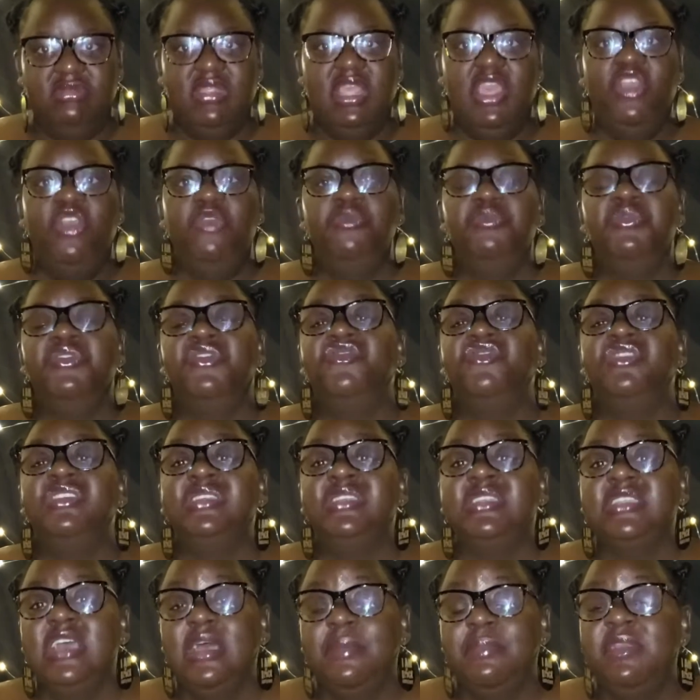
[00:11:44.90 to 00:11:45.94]
I hope you
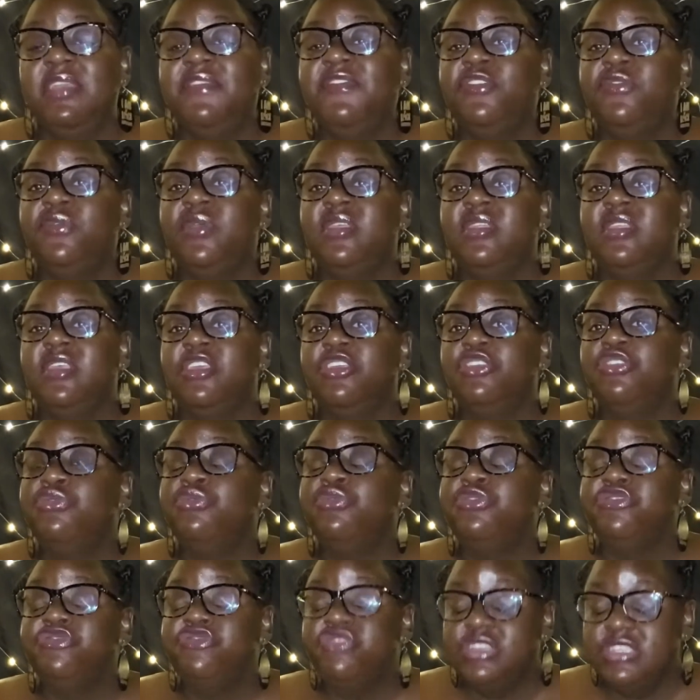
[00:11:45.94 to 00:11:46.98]
dressed up. If it was, you
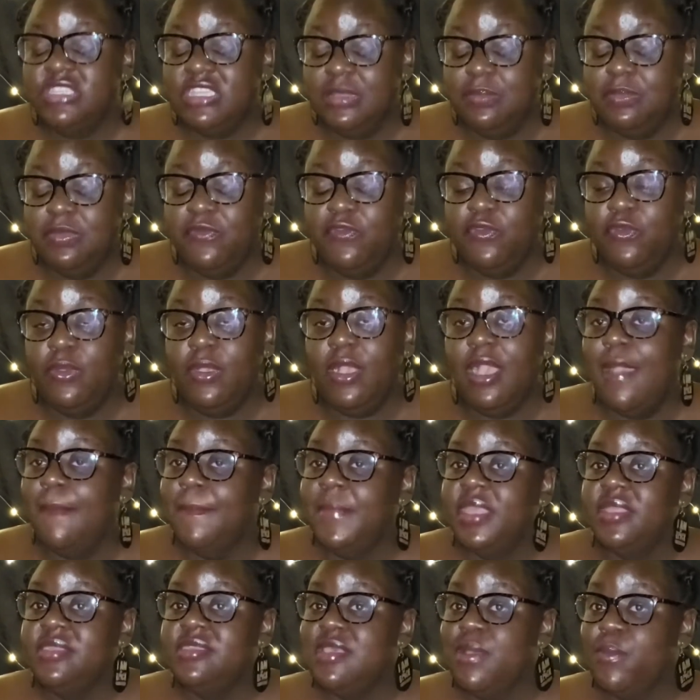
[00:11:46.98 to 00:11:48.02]
would dress up if you were
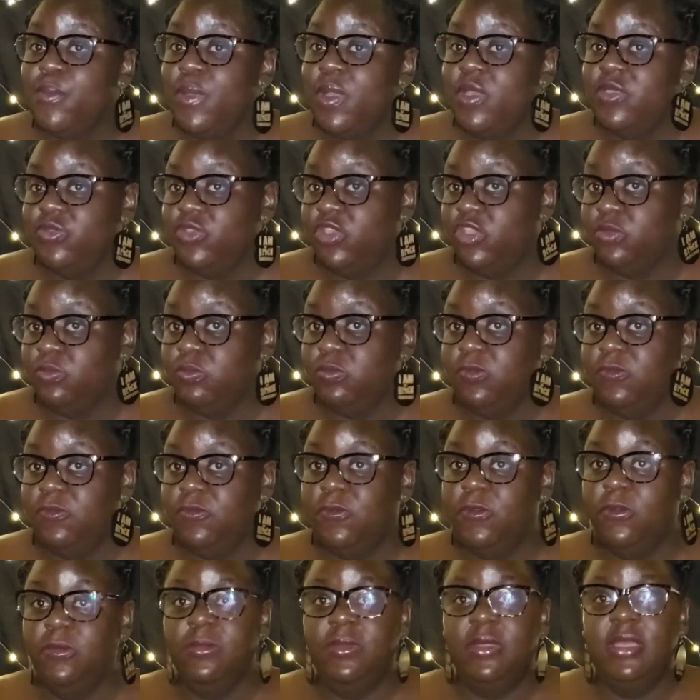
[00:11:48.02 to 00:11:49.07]
coming somewhere was going to
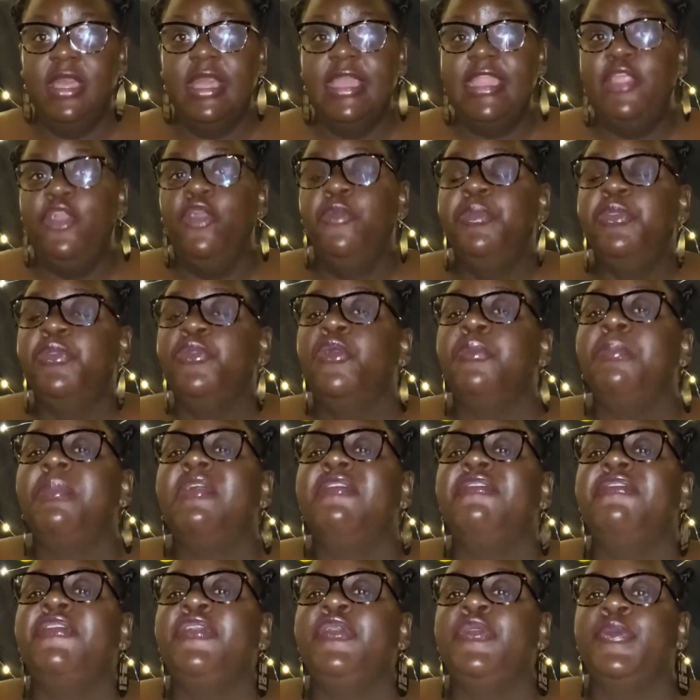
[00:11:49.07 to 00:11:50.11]
perform. And I hope you wore
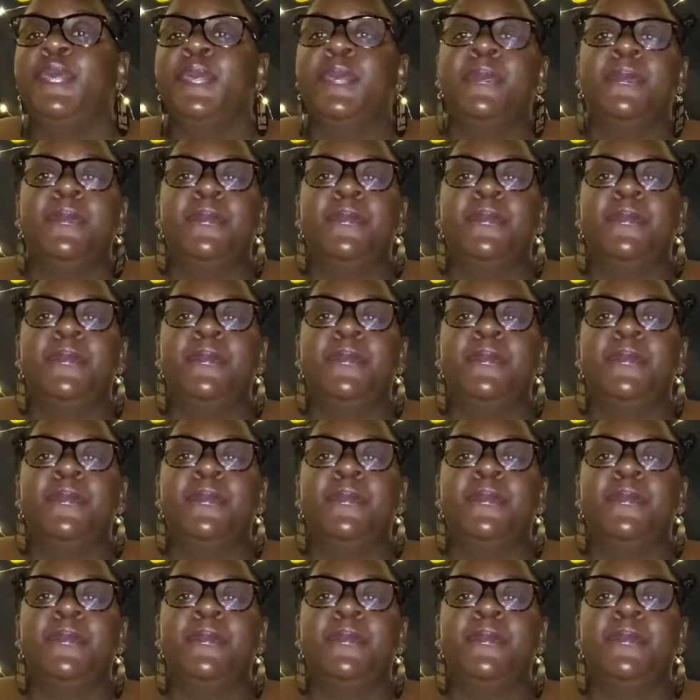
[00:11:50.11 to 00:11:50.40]
perfume.